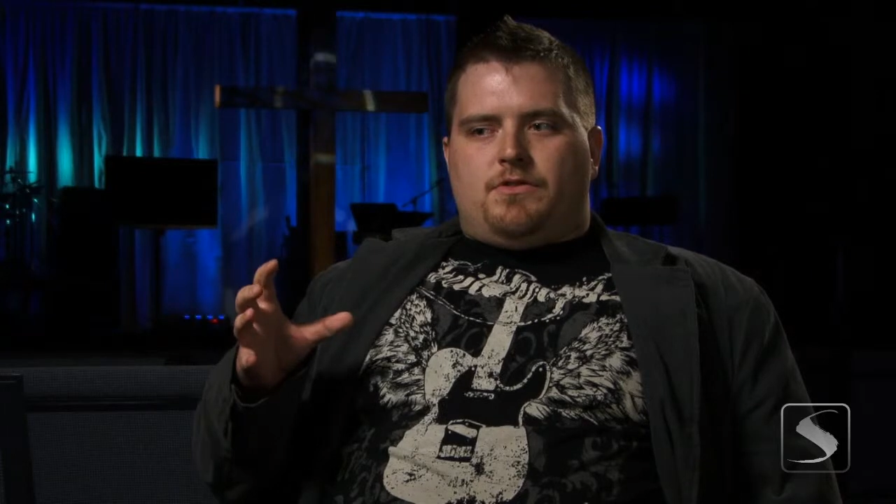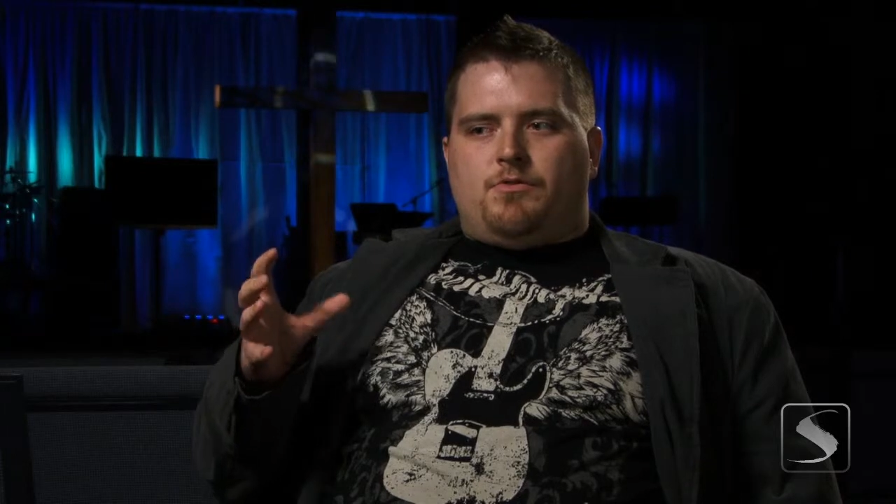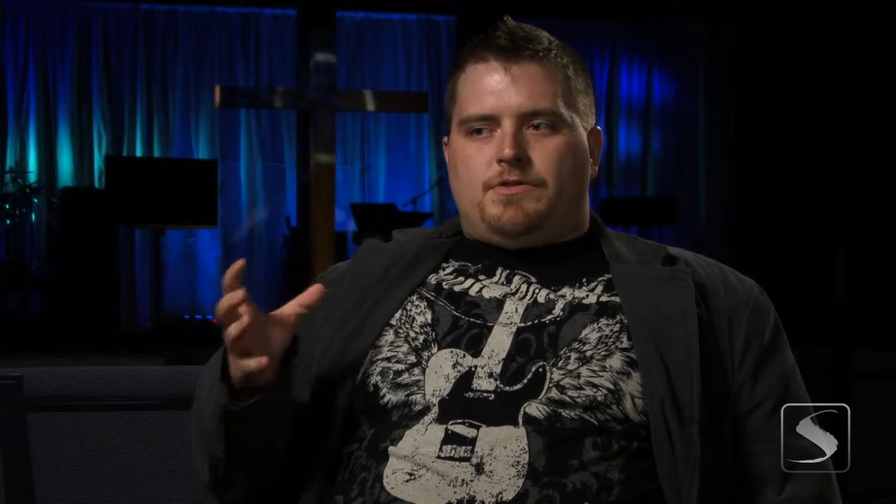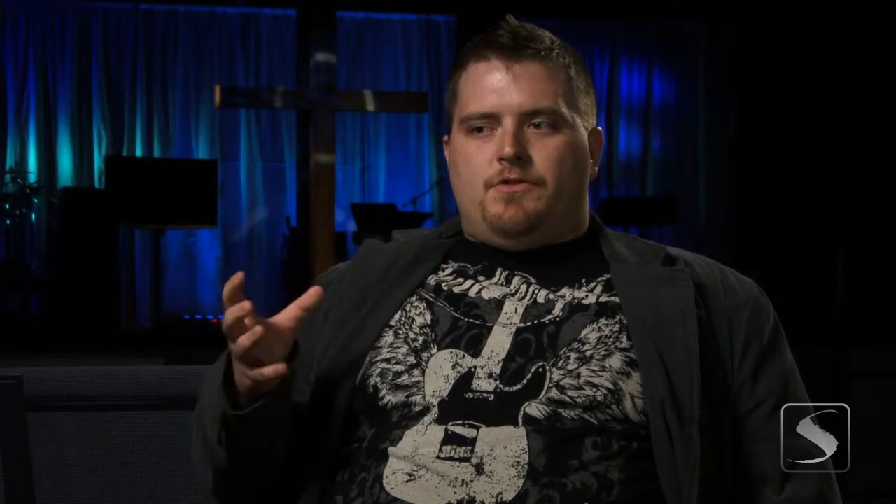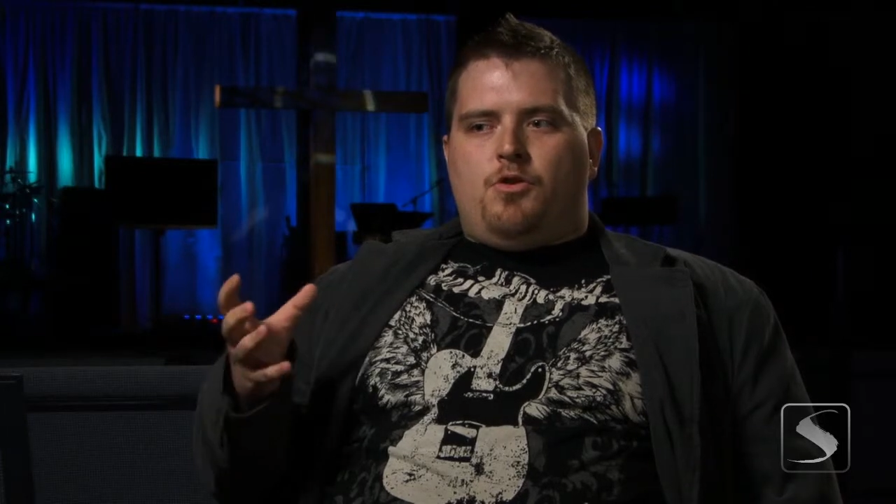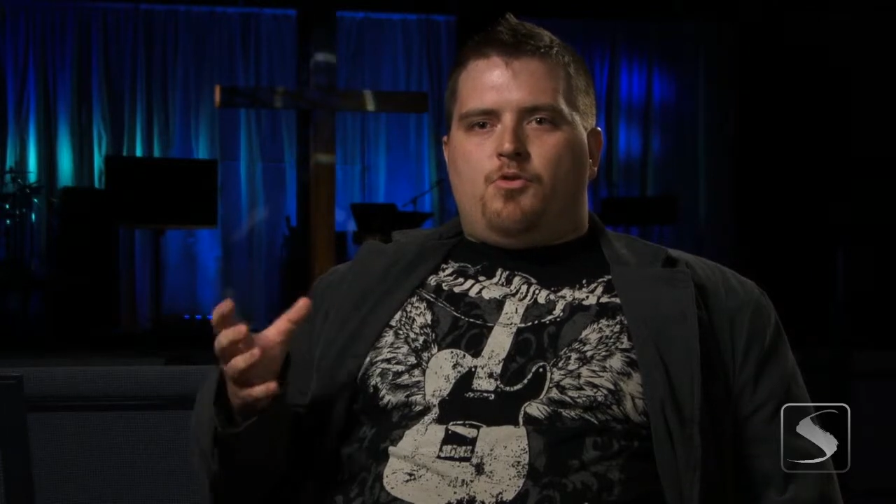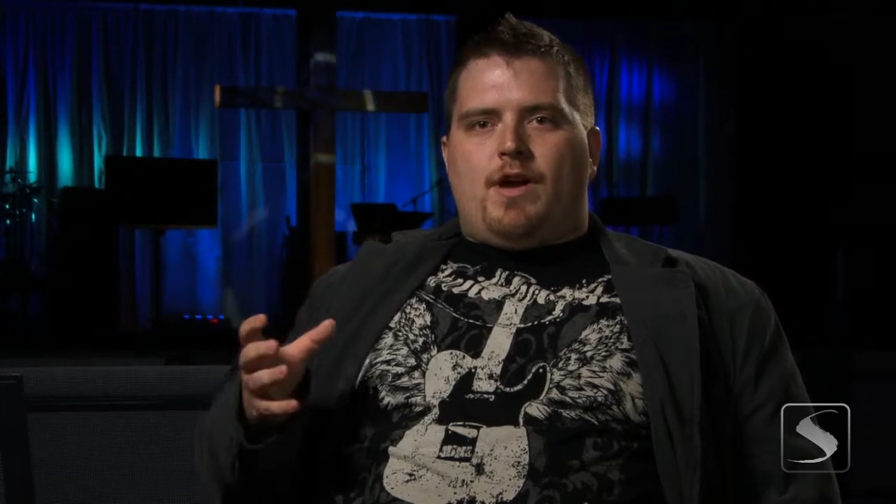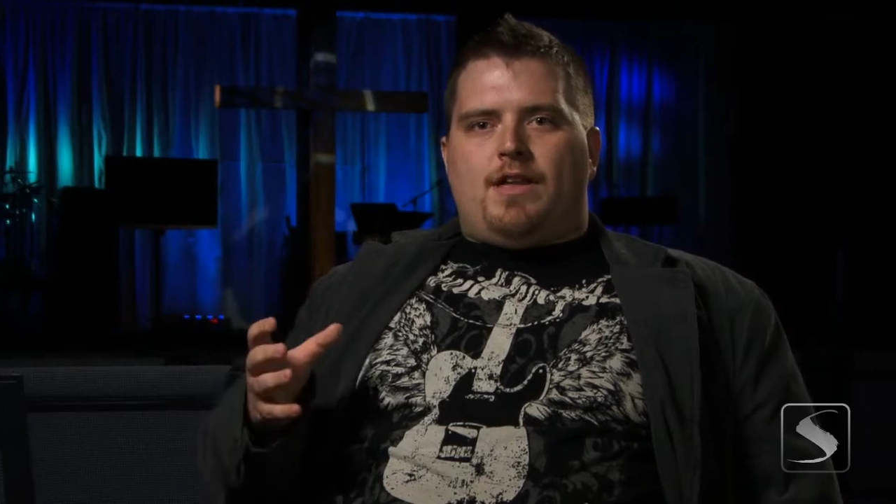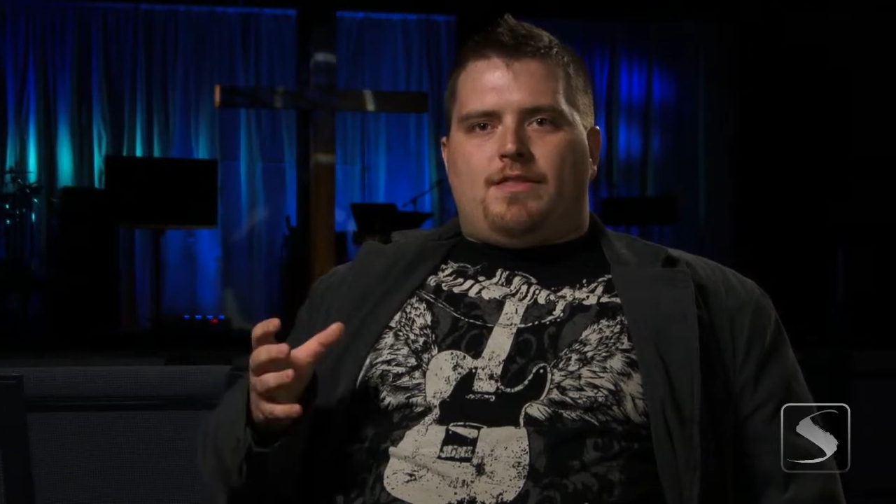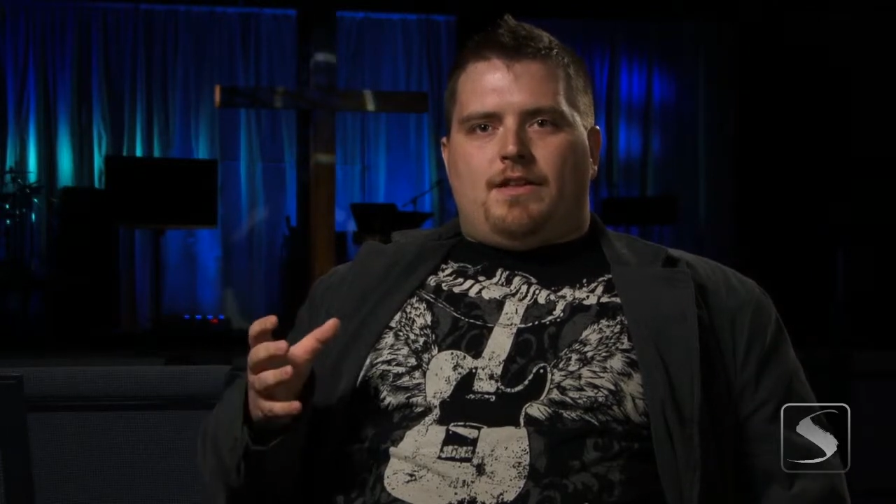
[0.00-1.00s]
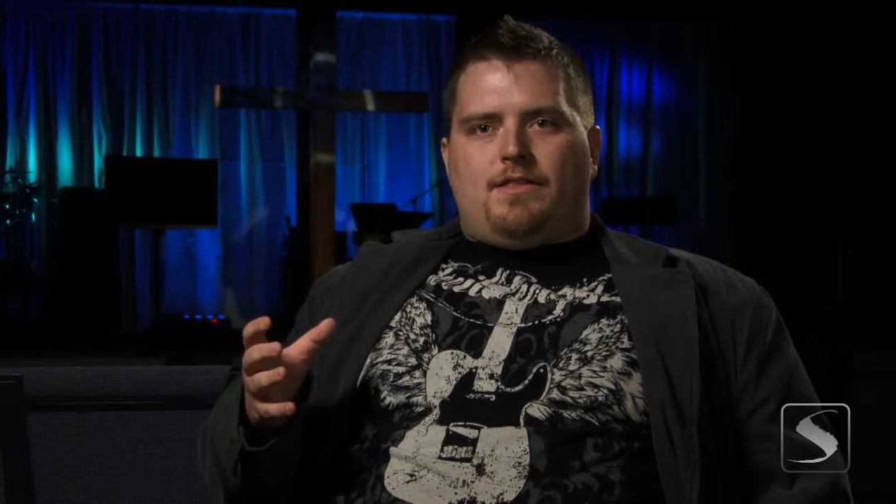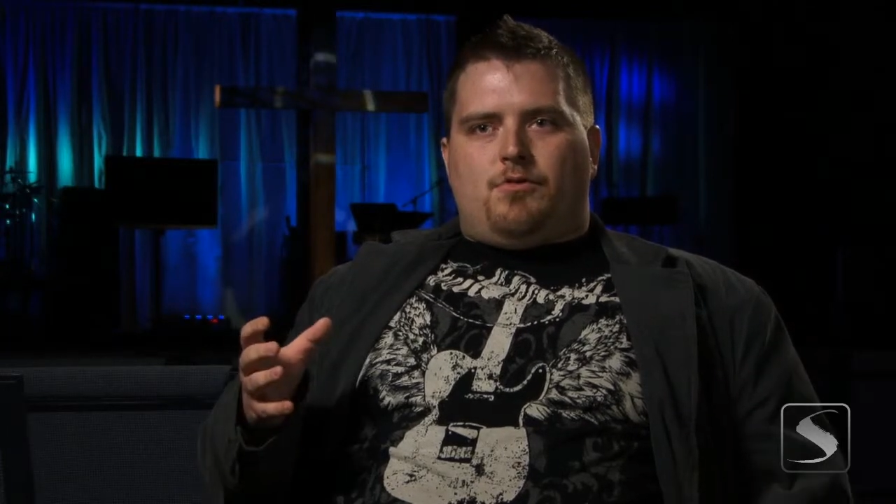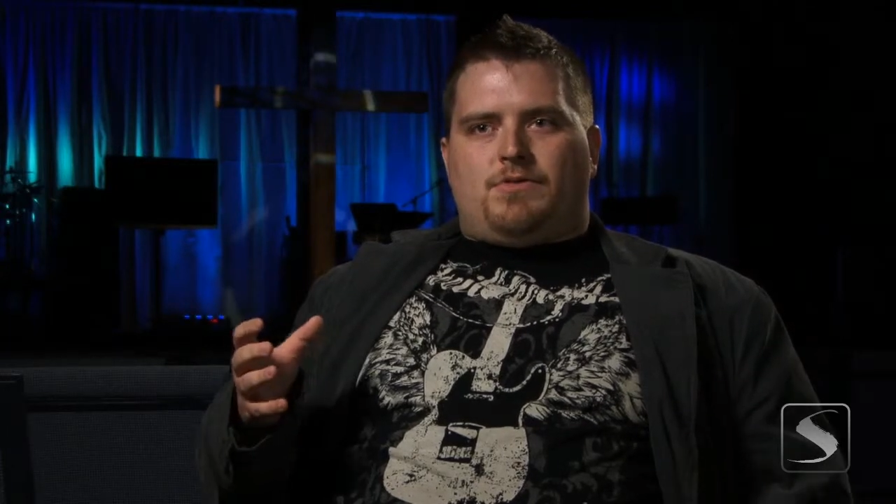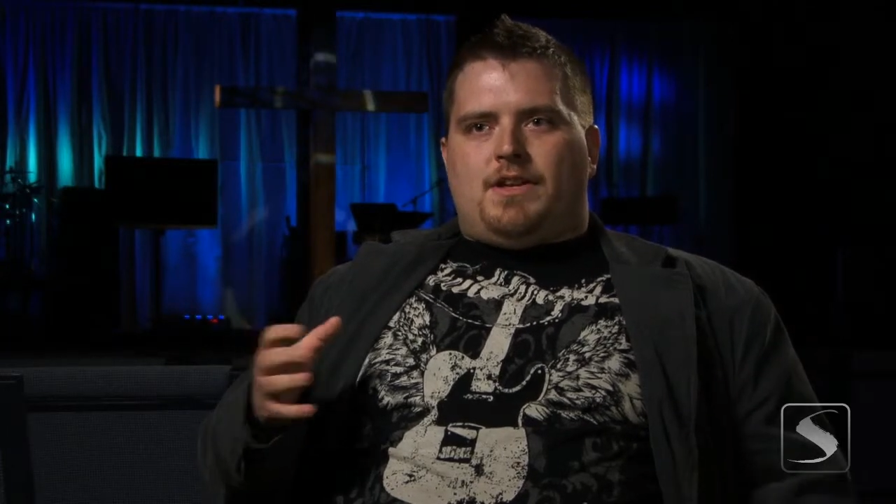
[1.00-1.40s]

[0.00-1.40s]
There was no way that there